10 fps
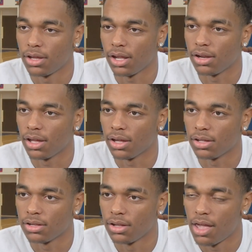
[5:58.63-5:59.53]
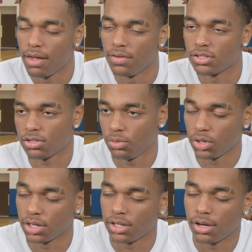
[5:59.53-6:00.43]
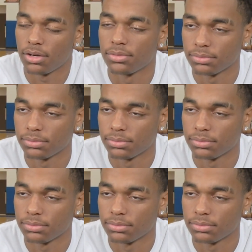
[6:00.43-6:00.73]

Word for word: and uh, eventually we'll get there.